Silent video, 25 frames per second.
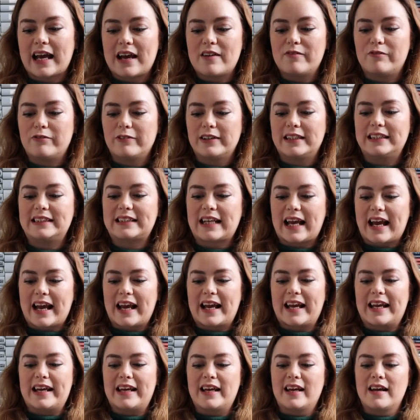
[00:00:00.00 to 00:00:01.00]

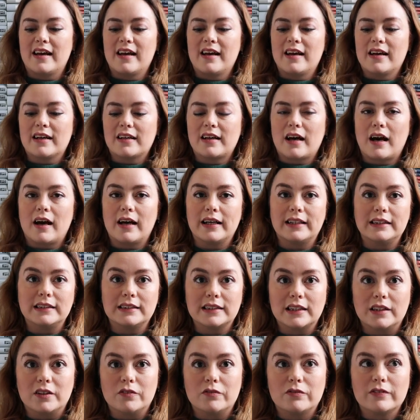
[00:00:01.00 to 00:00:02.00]
everyday
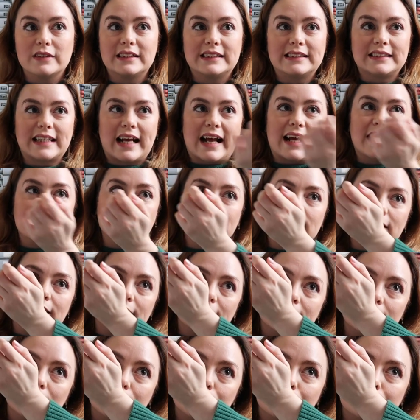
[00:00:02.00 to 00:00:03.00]
kind of
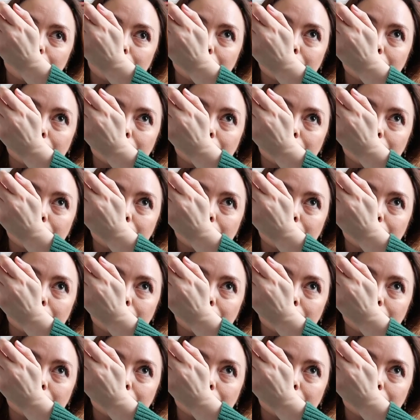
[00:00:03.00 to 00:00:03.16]
scent.